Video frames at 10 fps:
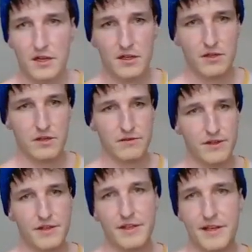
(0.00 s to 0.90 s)
Oh,
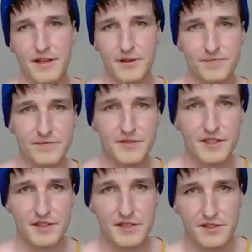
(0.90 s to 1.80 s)
yeah,
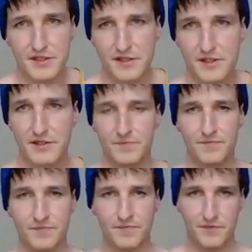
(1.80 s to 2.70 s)
this is the
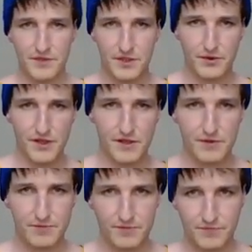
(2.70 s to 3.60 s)

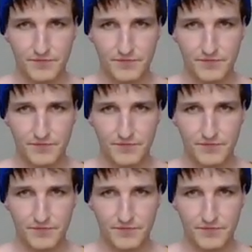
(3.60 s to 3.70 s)
rhythm.